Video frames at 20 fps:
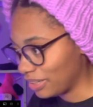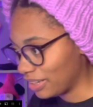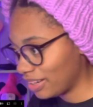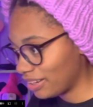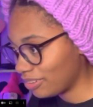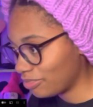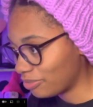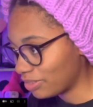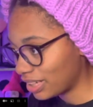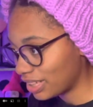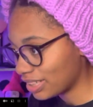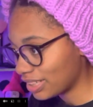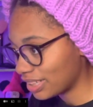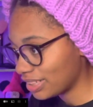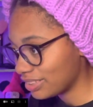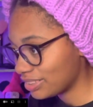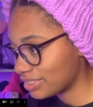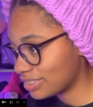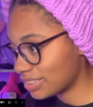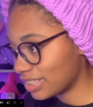I do not
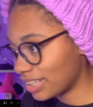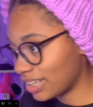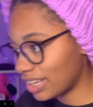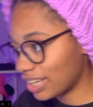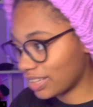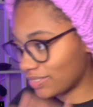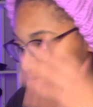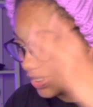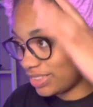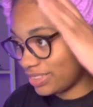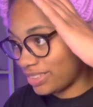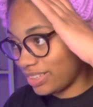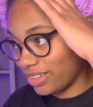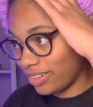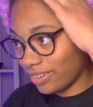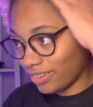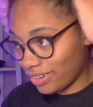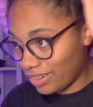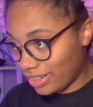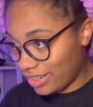like seeing athletes
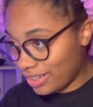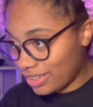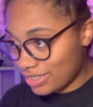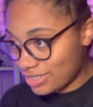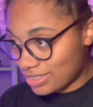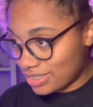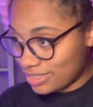getting hurt, guys.